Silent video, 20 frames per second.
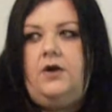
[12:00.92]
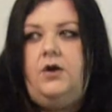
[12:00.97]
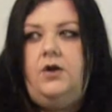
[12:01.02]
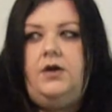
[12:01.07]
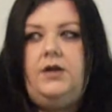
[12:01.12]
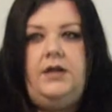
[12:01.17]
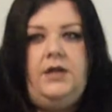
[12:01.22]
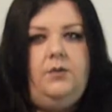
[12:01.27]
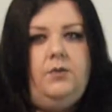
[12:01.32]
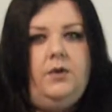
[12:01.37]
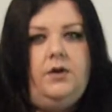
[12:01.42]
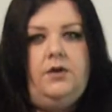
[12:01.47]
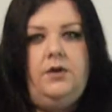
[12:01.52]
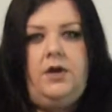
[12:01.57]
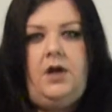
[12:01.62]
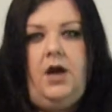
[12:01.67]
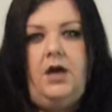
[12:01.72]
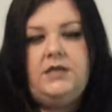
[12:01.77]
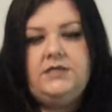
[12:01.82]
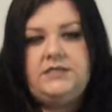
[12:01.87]
like hurt anyone
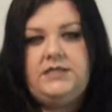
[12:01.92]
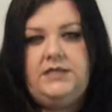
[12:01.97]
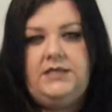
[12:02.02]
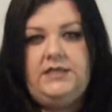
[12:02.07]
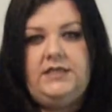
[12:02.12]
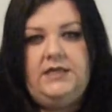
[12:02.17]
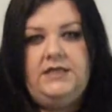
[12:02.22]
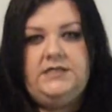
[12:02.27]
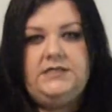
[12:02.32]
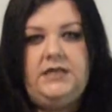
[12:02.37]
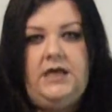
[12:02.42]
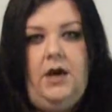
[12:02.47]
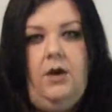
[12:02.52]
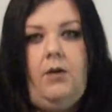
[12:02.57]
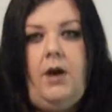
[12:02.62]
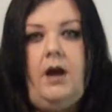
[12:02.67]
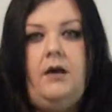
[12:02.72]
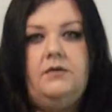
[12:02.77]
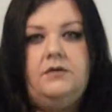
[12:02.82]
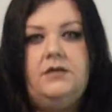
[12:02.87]
or cost anything to
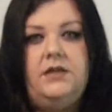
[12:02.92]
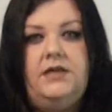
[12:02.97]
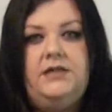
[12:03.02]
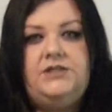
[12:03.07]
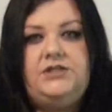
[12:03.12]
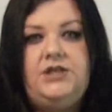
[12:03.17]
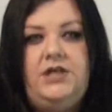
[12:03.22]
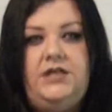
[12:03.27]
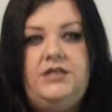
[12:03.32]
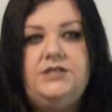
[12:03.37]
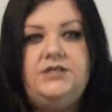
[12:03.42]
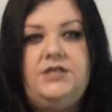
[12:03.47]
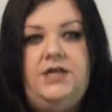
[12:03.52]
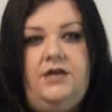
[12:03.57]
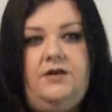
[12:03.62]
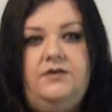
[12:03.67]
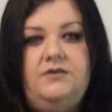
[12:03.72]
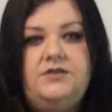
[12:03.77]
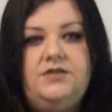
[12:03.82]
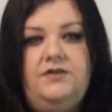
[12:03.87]
go out and like change
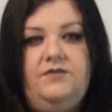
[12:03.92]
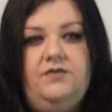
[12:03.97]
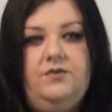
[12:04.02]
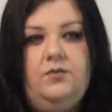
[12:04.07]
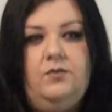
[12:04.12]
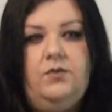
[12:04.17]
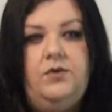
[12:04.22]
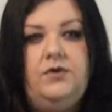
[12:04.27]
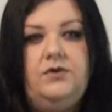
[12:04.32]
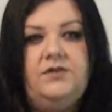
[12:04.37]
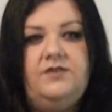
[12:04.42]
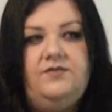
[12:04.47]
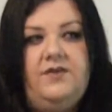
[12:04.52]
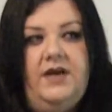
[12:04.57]
the energy of the world.